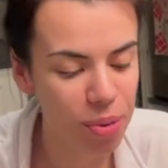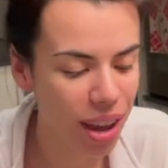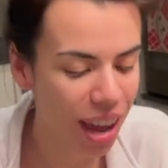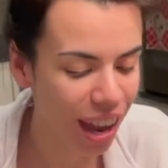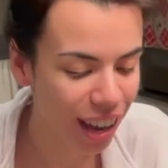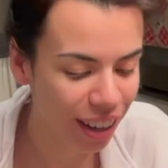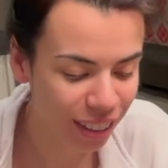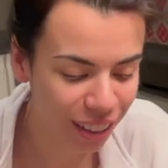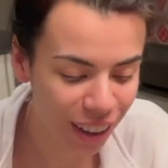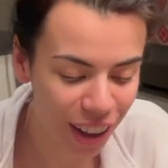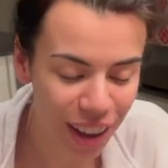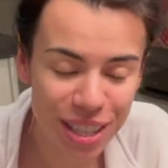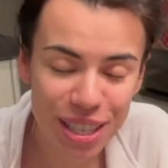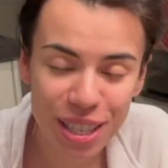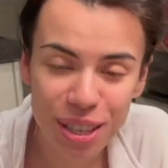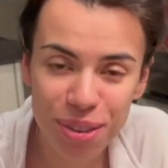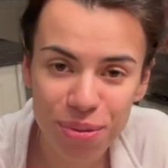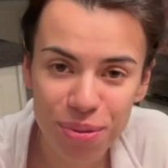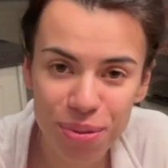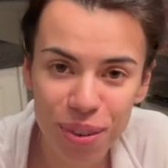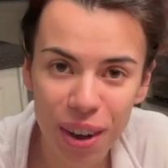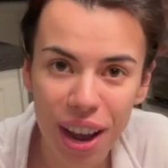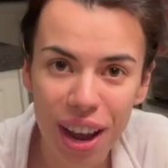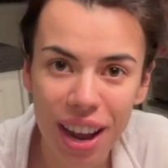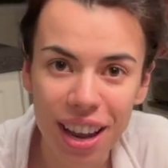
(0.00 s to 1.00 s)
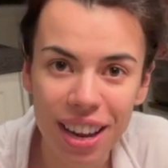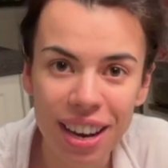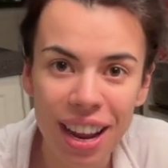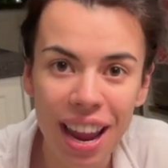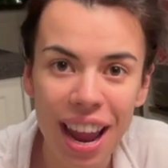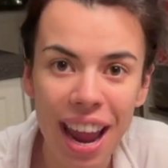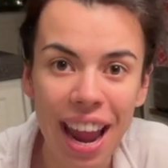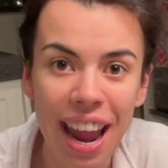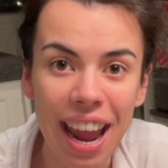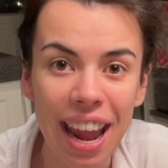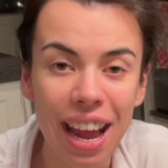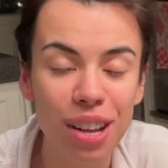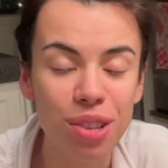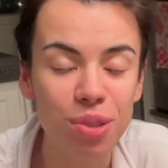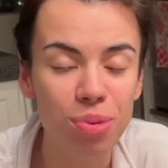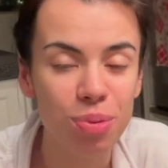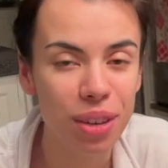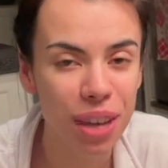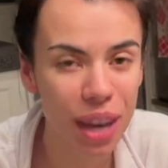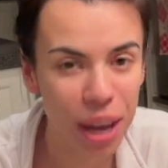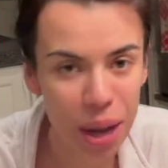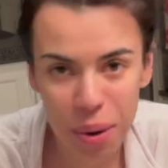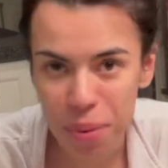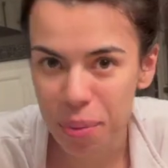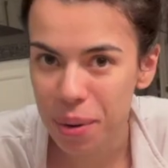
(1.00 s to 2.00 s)
We had lots of fun and we
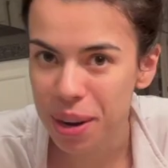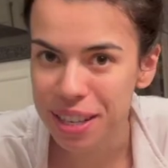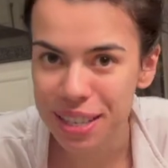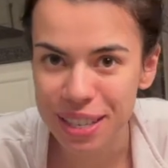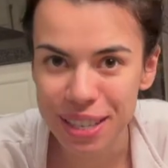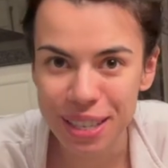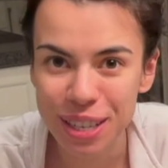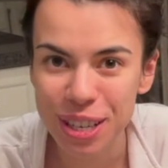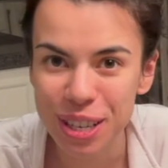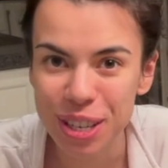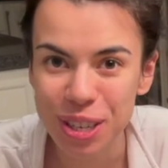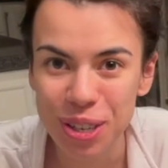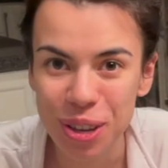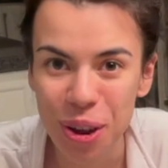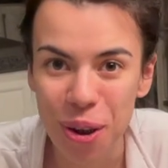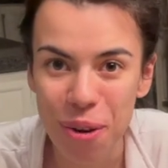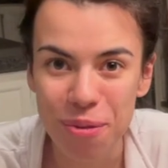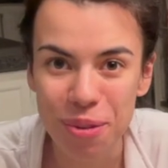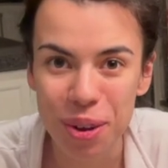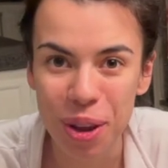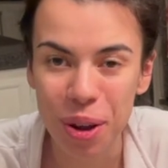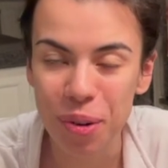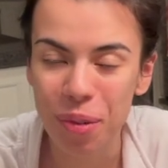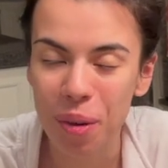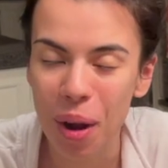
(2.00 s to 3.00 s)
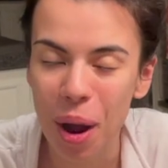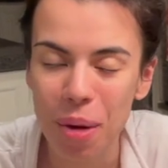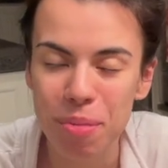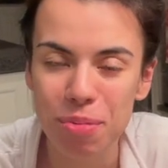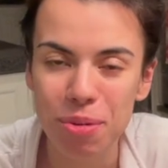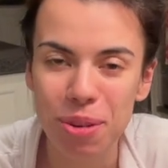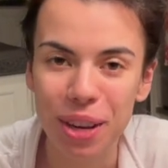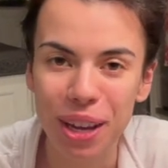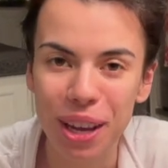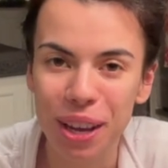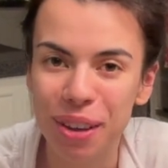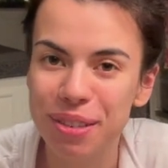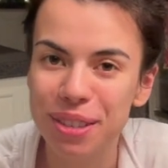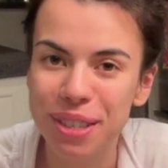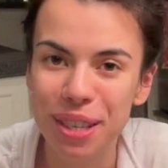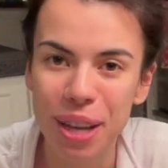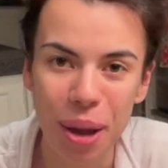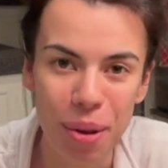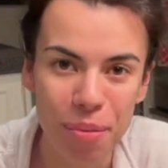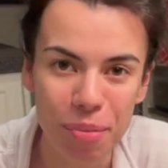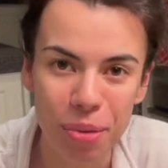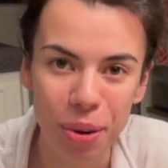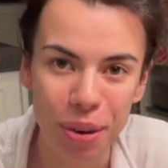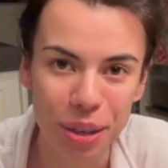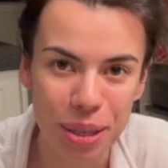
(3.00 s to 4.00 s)
can't wait to see Sophie and her wrapper gifts
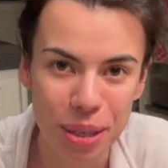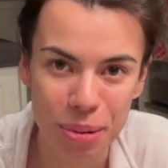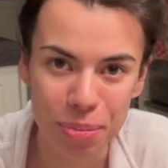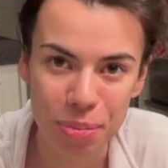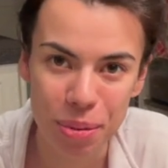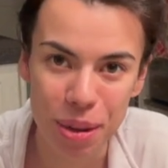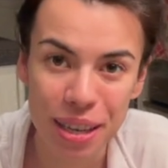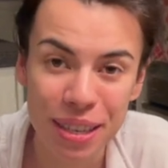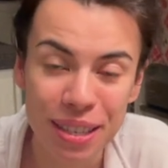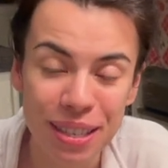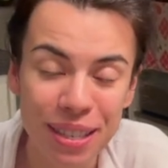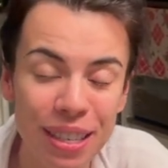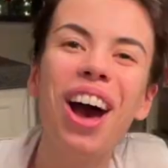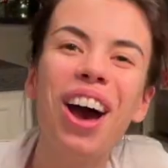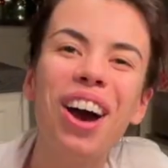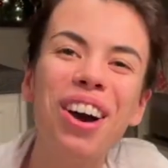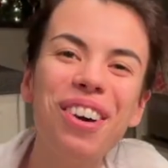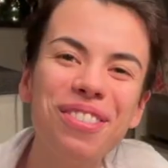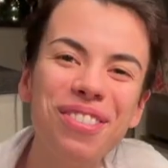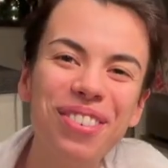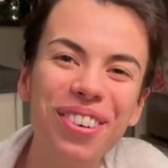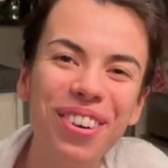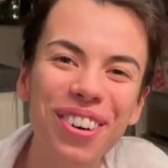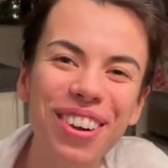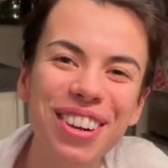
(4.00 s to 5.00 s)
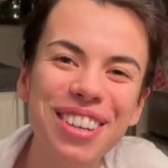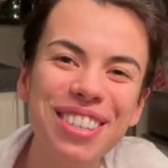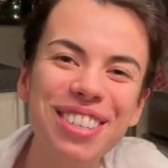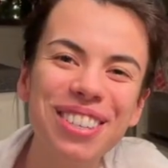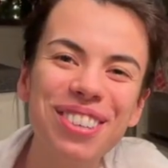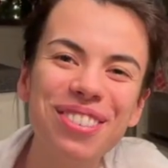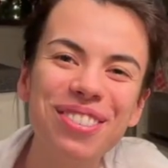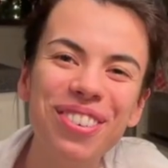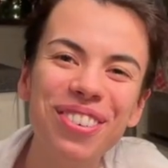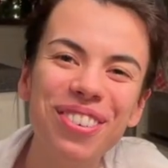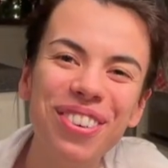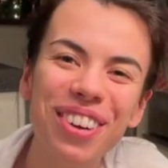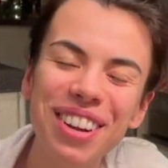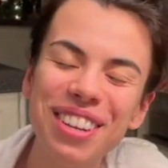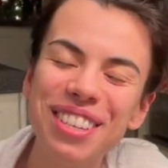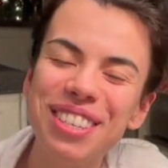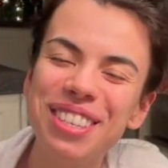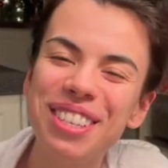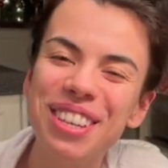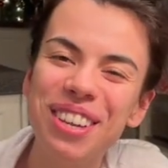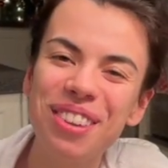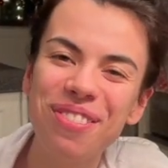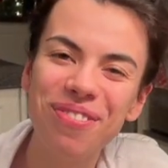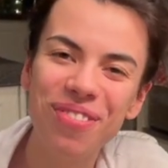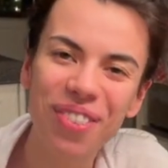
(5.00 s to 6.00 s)
come Christmas. Of course, if you want
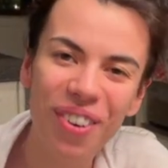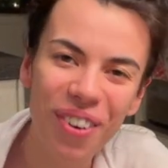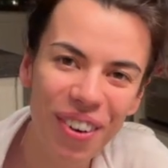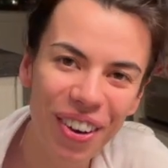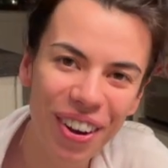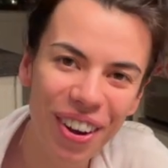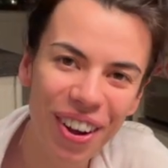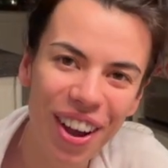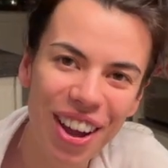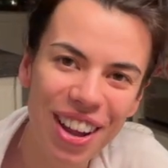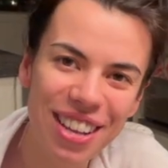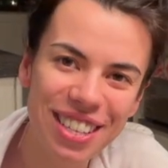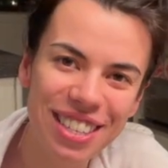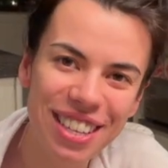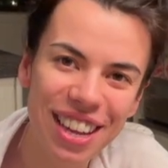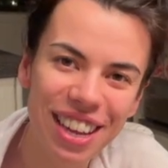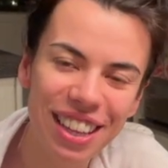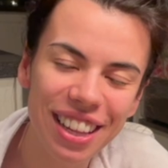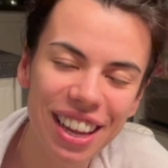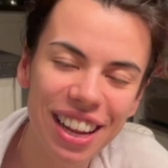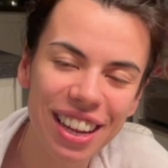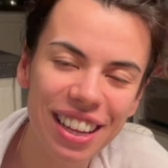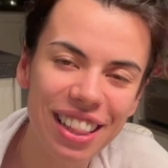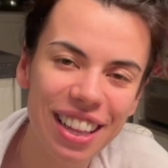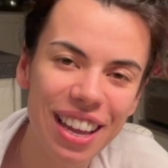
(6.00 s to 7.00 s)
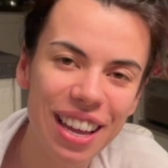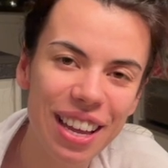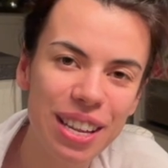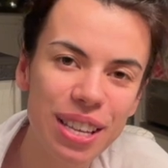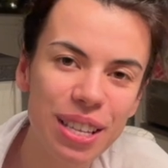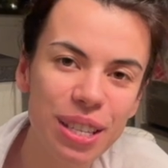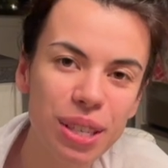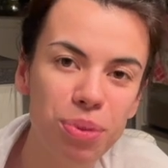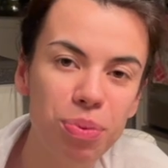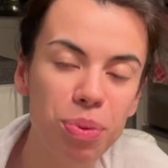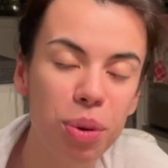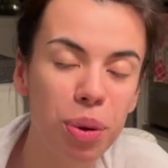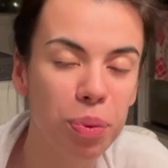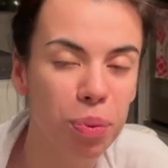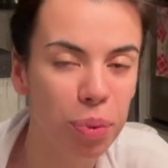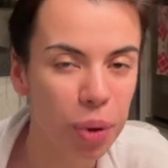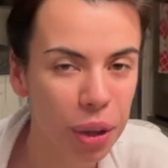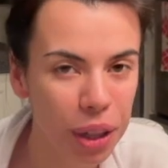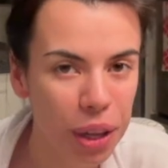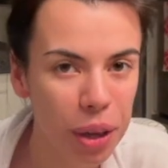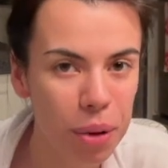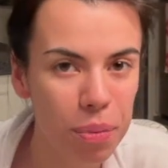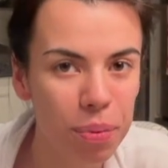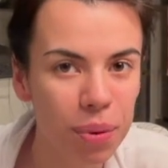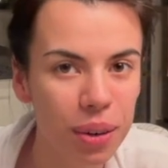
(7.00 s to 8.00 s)
to see more content like this, we'd
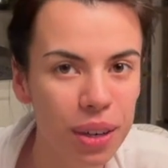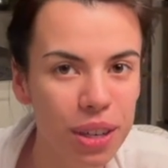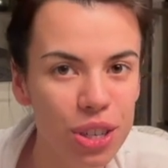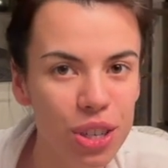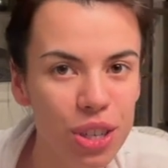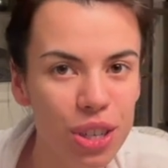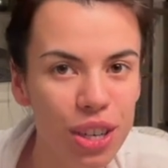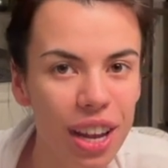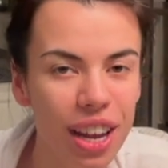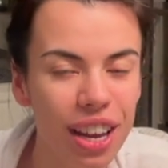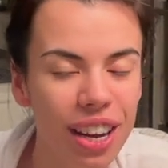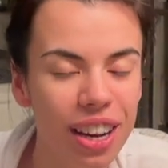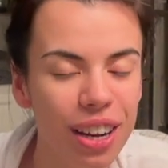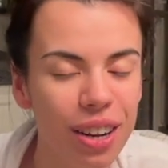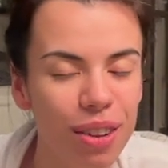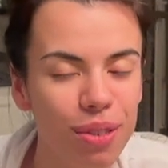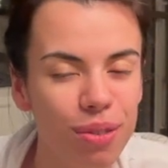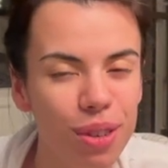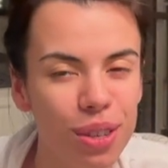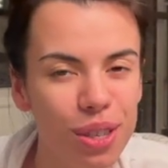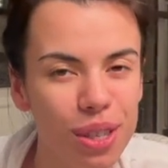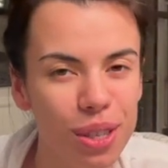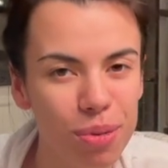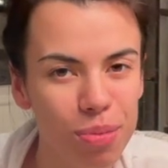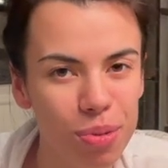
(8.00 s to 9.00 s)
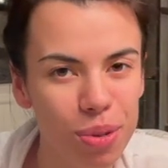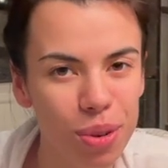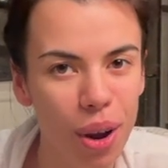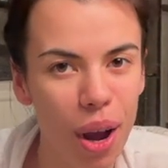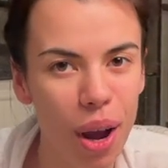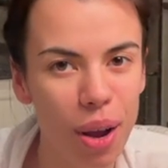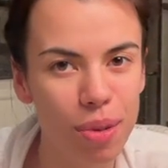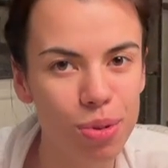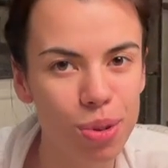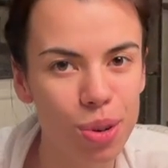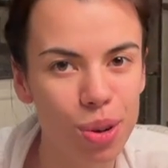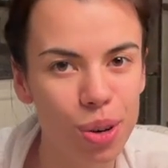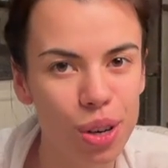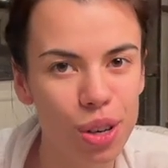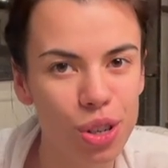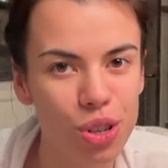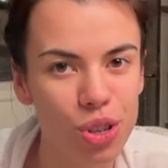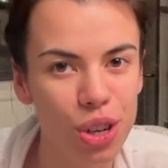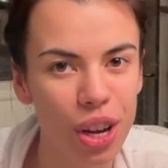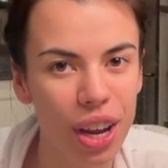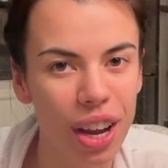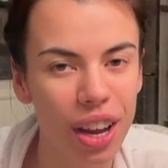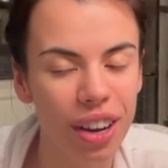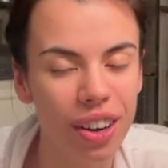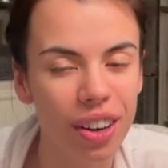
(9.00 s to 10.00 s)
really appreciate it if you subscribe to our
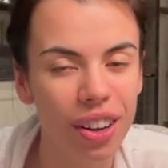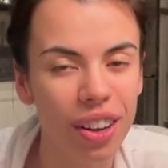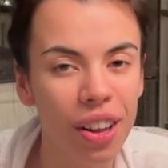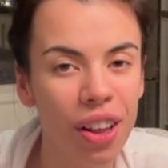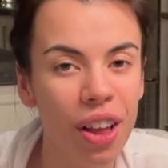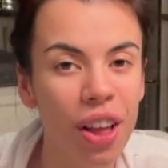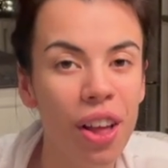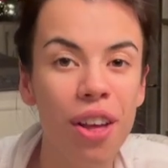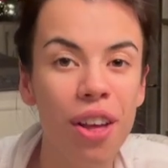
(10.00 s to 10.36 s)
channel.